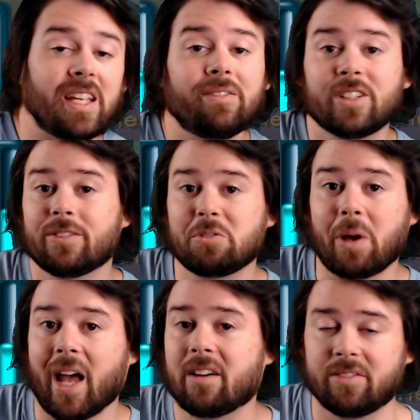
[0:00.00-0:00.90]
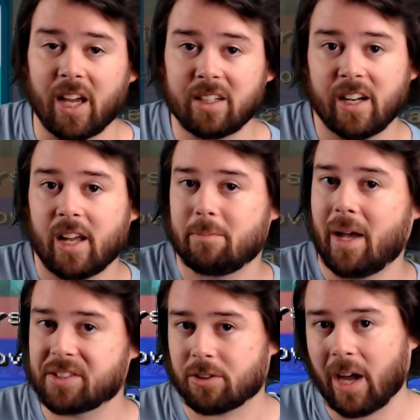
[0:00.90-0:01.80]
even if you have 99
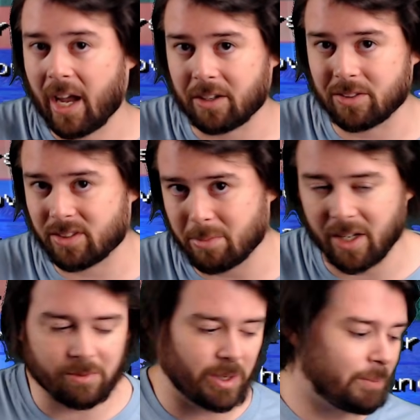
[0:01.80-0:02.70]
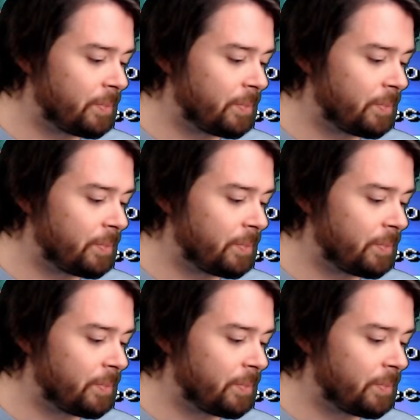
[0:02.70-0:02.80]
magical accuracy, by the way.